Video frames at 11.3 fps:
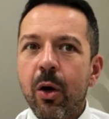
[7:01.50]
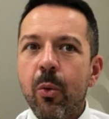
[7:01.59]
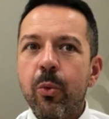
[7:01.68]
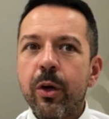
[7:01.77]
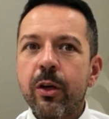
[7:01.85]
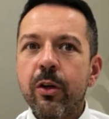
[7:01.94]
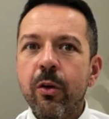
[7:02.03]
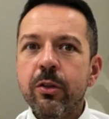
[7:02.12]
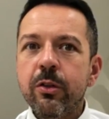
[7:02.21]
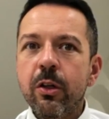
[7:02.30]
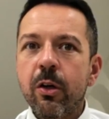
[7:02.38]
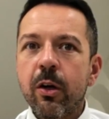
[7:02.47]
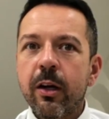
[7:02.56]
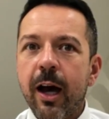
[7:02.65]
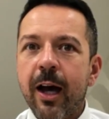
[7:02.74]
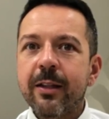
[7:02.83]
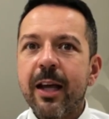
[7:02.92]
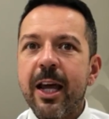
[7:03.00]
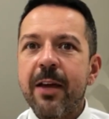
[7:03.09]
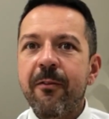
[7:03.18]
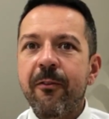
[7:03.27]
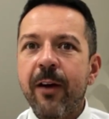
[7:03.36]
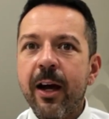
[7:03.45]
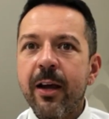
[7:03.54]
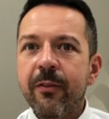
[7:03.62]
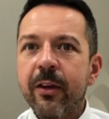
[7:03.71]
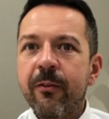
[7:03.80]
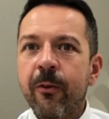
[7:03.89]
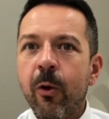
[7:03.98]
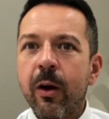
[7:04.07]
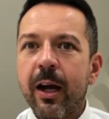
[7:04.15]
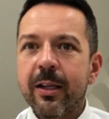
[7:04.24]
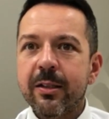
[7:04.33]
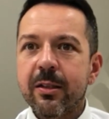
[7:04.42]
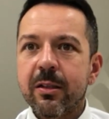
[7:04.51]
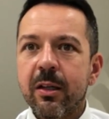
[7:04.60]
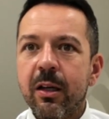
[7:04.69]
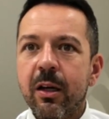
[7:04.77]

We are going to look at a 5-year forecast,